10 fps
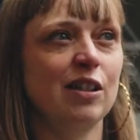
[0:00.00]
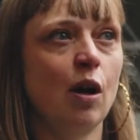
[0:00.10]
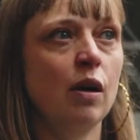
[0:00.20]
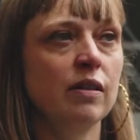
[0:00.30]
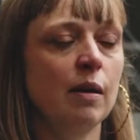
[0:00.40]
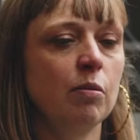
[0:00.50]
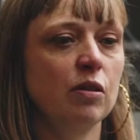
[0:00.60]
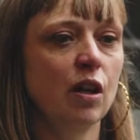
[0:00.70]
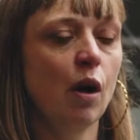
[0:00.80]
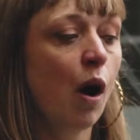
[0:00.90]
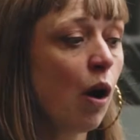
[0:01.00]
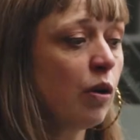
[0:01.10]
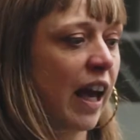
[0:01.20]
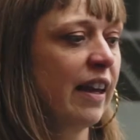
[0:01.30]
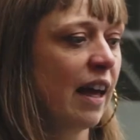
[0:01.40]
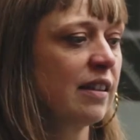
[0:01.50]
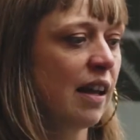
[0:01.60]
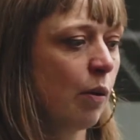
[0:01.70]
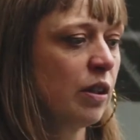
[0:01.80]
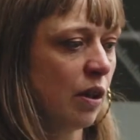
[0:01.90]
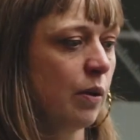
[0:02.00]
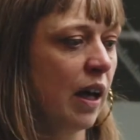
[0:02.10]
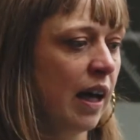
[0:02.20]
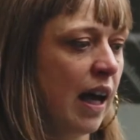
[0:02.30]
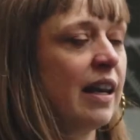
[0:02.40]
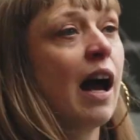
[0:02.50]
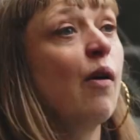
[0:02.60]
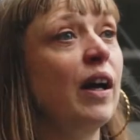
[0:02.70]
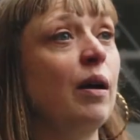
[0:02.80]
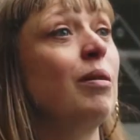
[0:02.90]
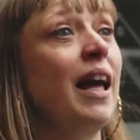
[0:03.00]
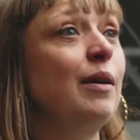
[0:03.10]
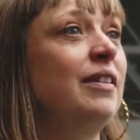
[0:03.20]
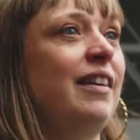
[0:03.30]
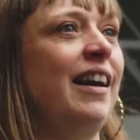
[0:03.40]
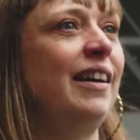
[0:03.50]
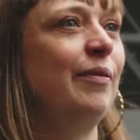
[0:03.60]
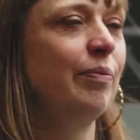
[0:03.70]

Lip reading: So I was able to go, oh, okay, that's how we do it. And now I can play with it.